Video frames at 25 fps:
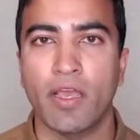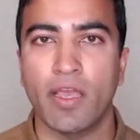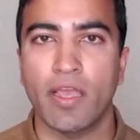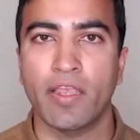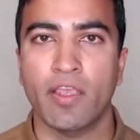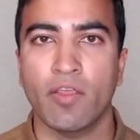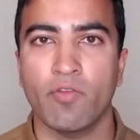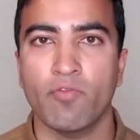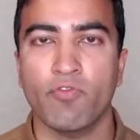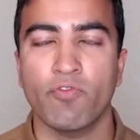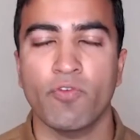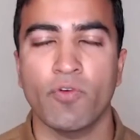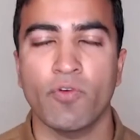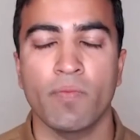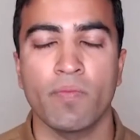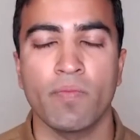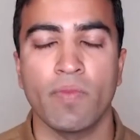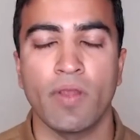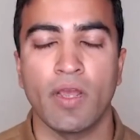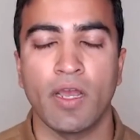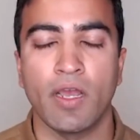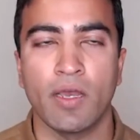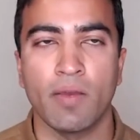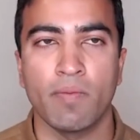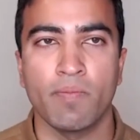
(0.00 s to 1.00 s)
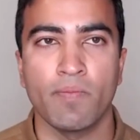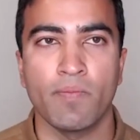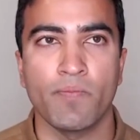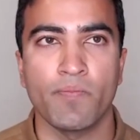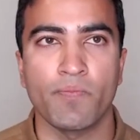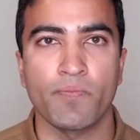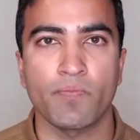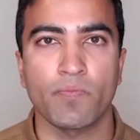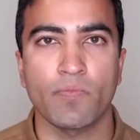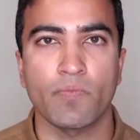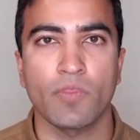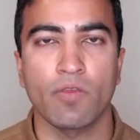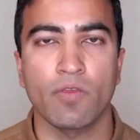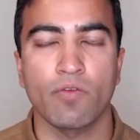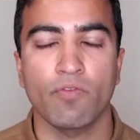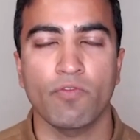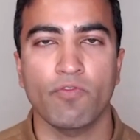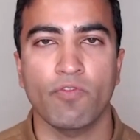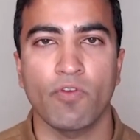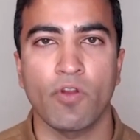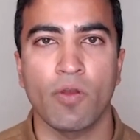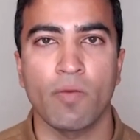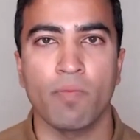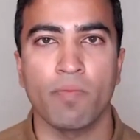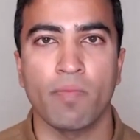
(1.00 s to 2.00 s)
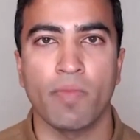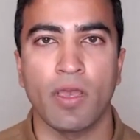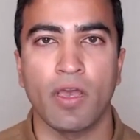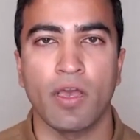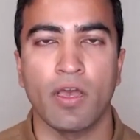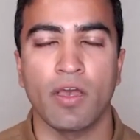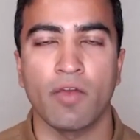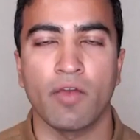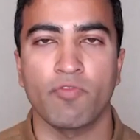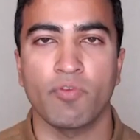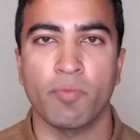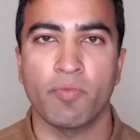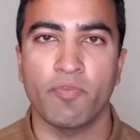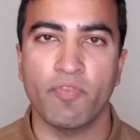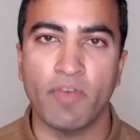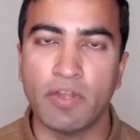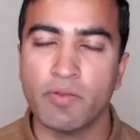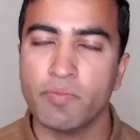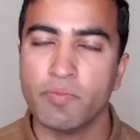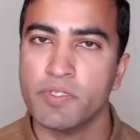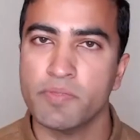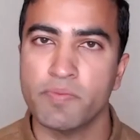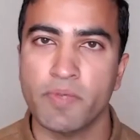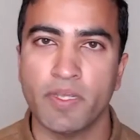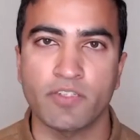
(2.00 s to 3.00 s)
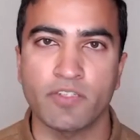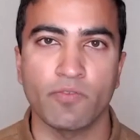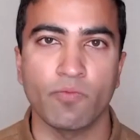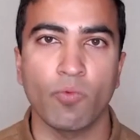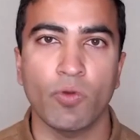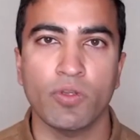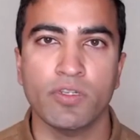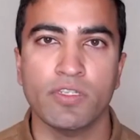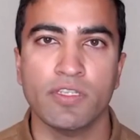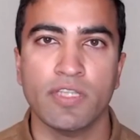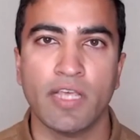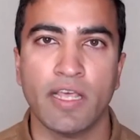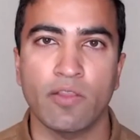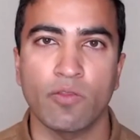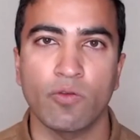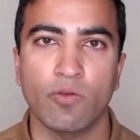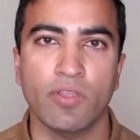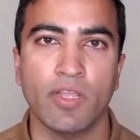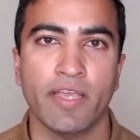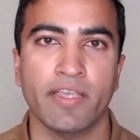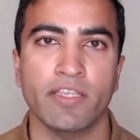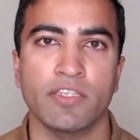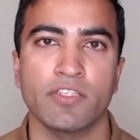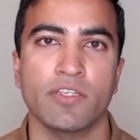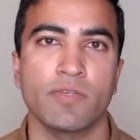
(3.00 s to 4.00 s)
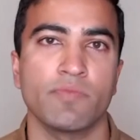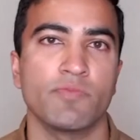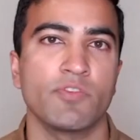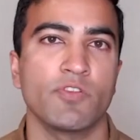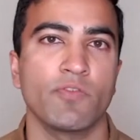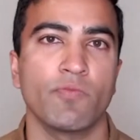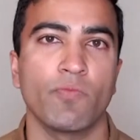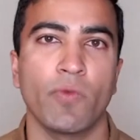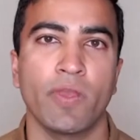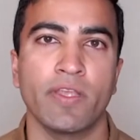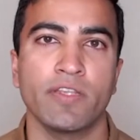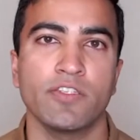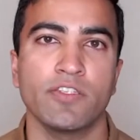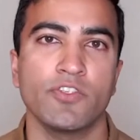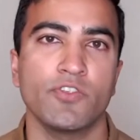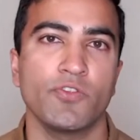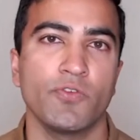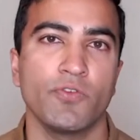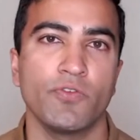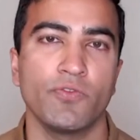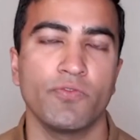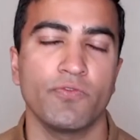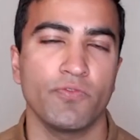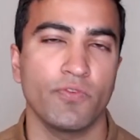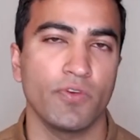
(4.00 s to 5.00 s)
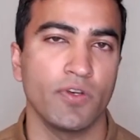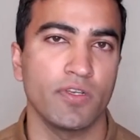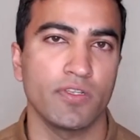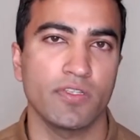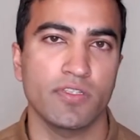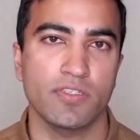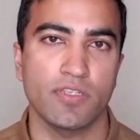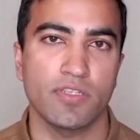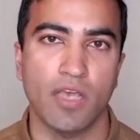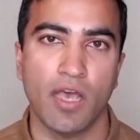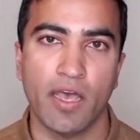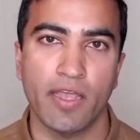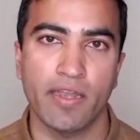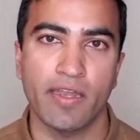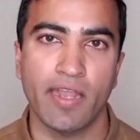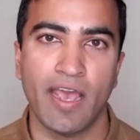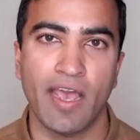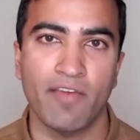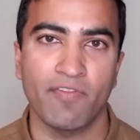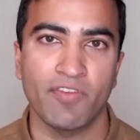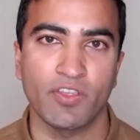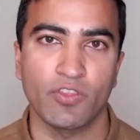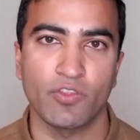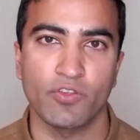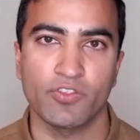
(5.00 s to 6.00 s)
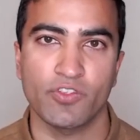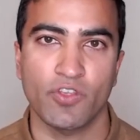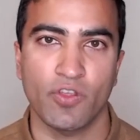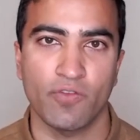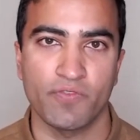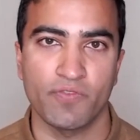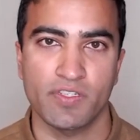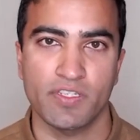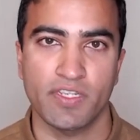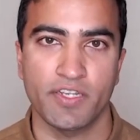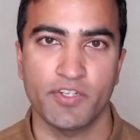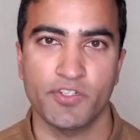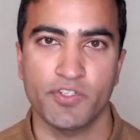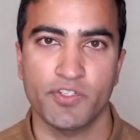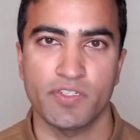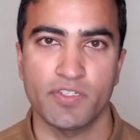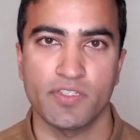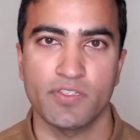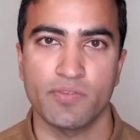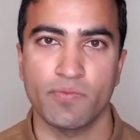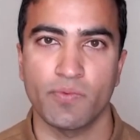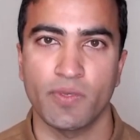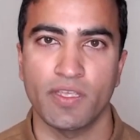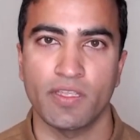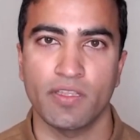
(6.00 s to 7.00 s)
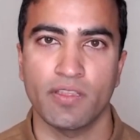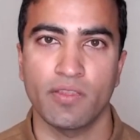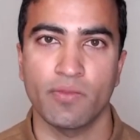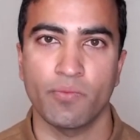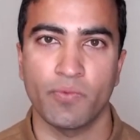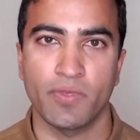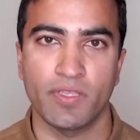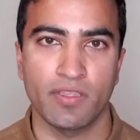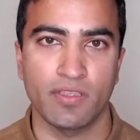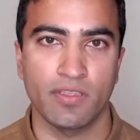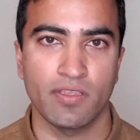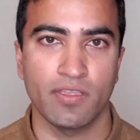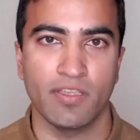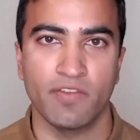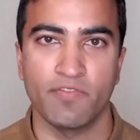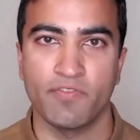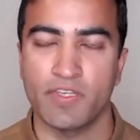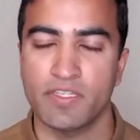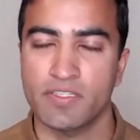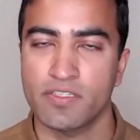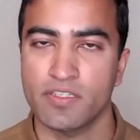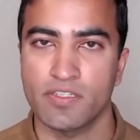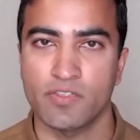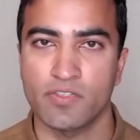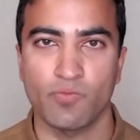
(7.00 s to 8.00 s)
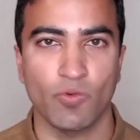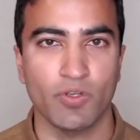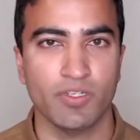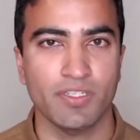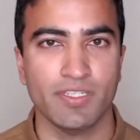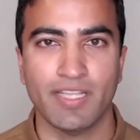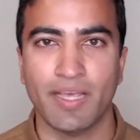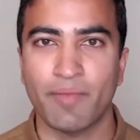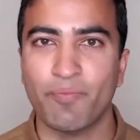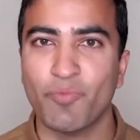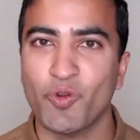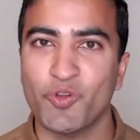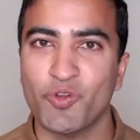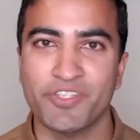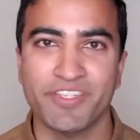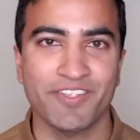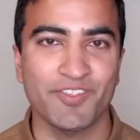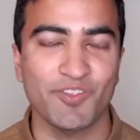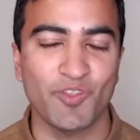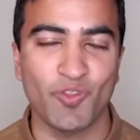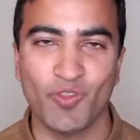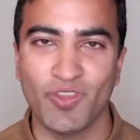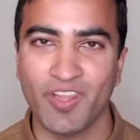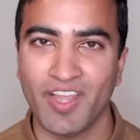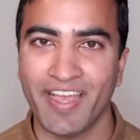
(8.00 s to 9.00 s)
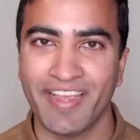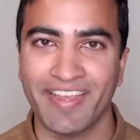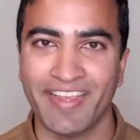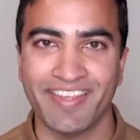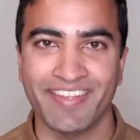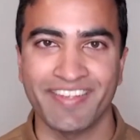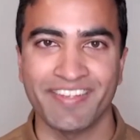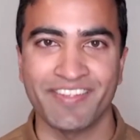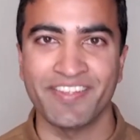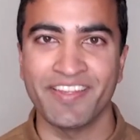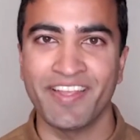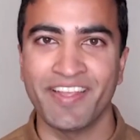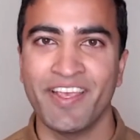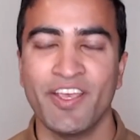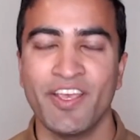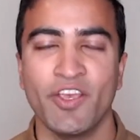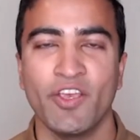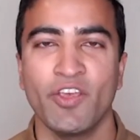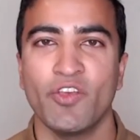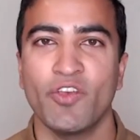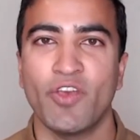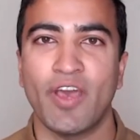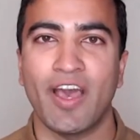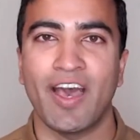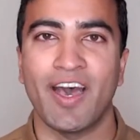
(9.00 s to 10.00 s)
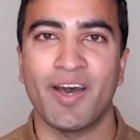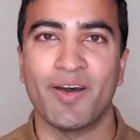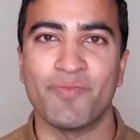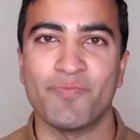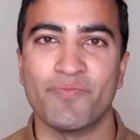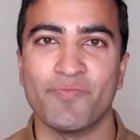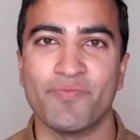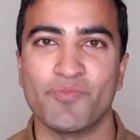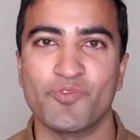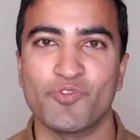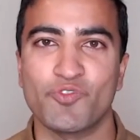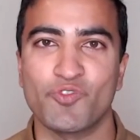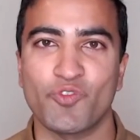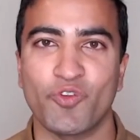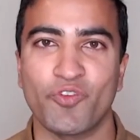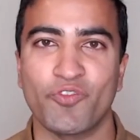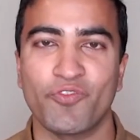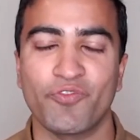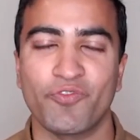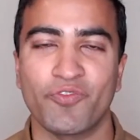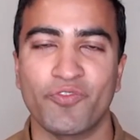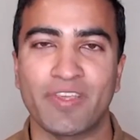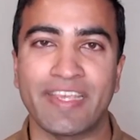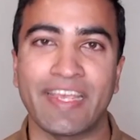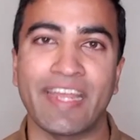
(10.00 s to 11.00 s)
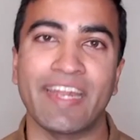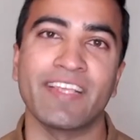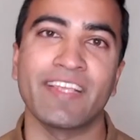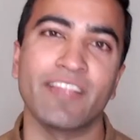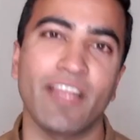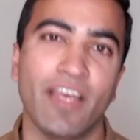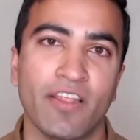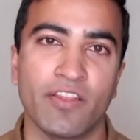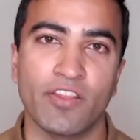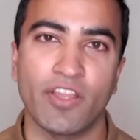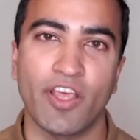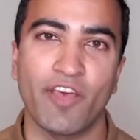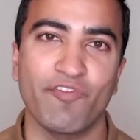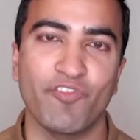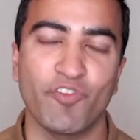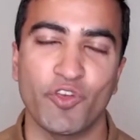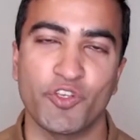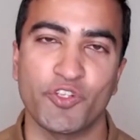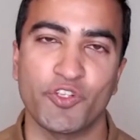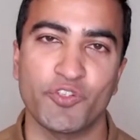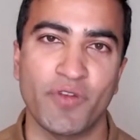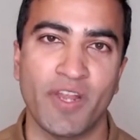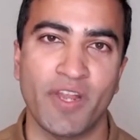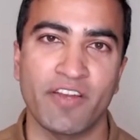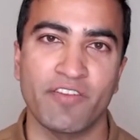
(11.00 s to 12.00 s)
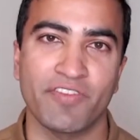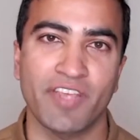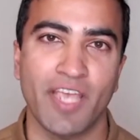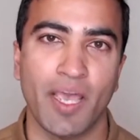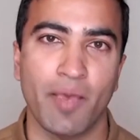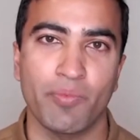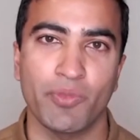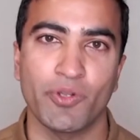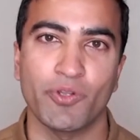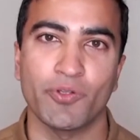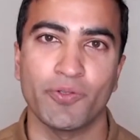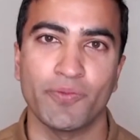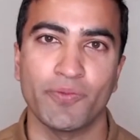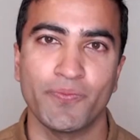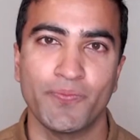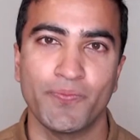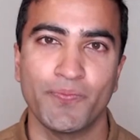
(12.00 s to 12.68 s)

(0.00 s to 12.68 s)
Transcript: again, from founder perspective, what did that look like in terms of when did you first start having those conversations with investors? What did that process look like in sort of getting that first round of capital?